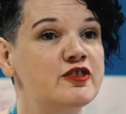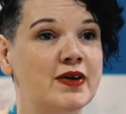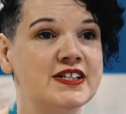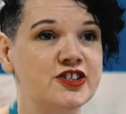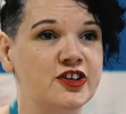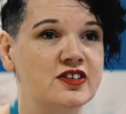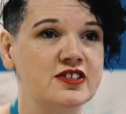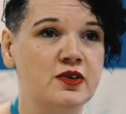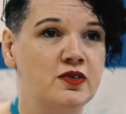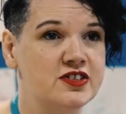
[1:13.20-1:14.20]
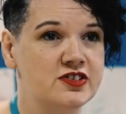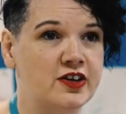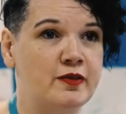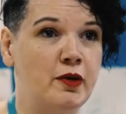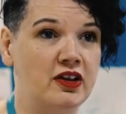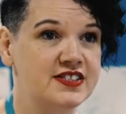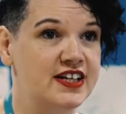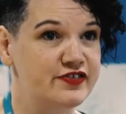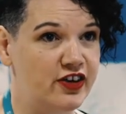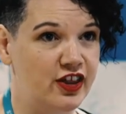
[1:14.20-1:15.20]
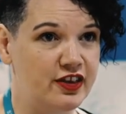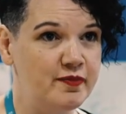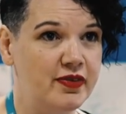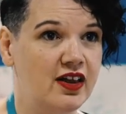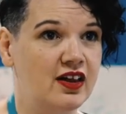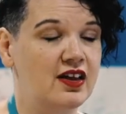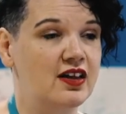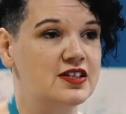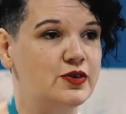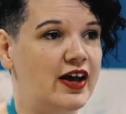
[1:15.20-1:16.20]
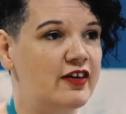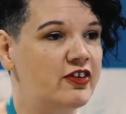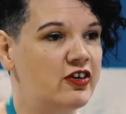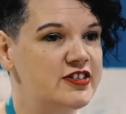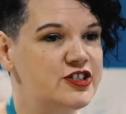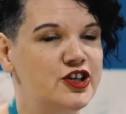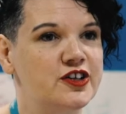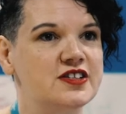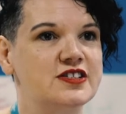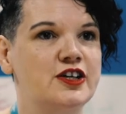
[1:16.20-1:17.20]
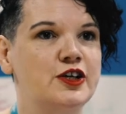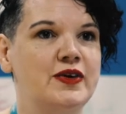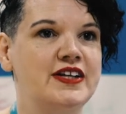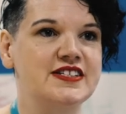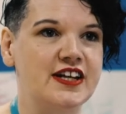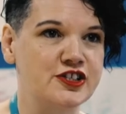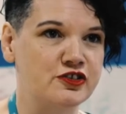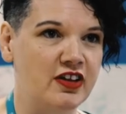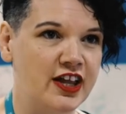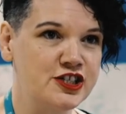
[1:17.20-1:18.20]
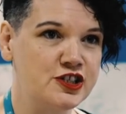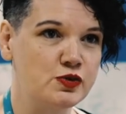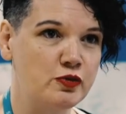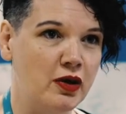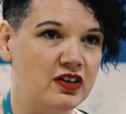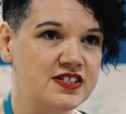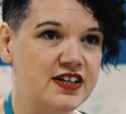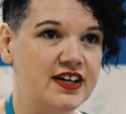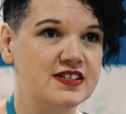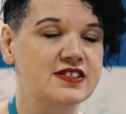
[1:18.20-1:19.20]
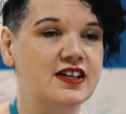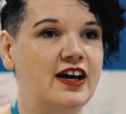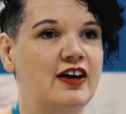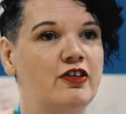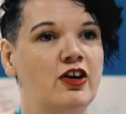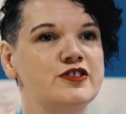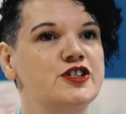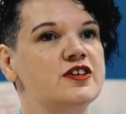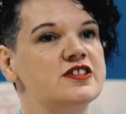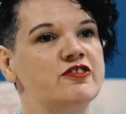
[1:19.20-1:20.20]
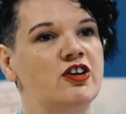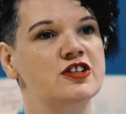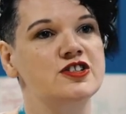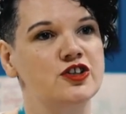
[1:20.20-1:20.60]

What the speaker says: of my students go on to study politics further. So I have current students that are doing international relations with politics. I have a lot of students that have gone on to